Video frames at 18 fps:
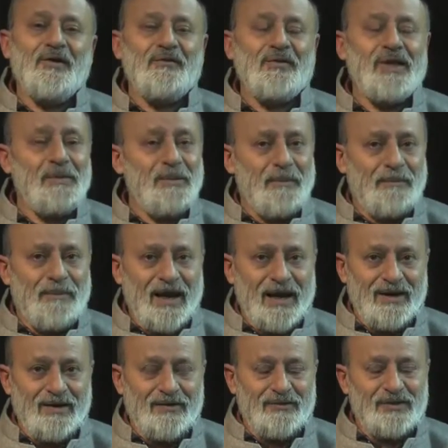We'll be
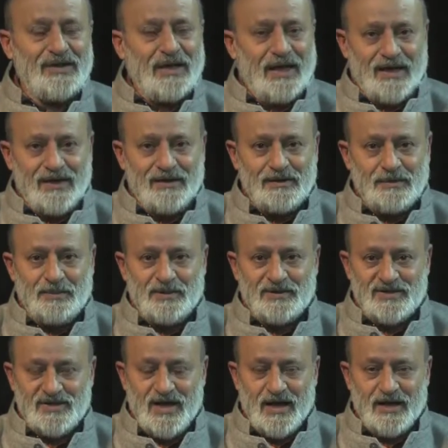back with another
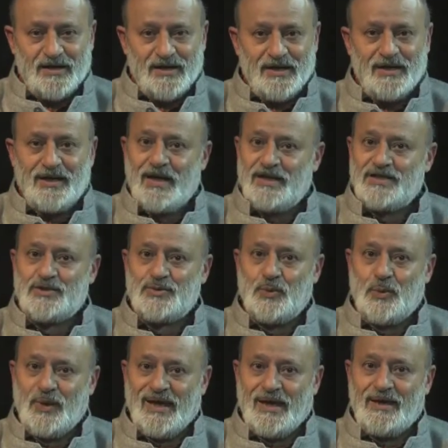personality next
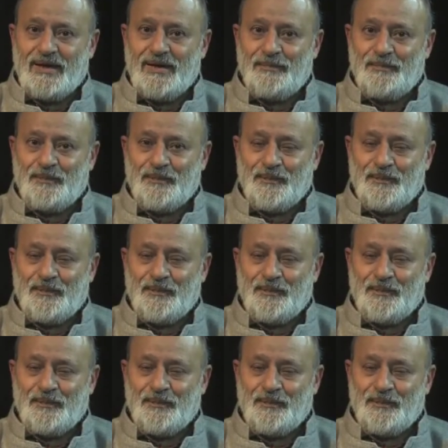week.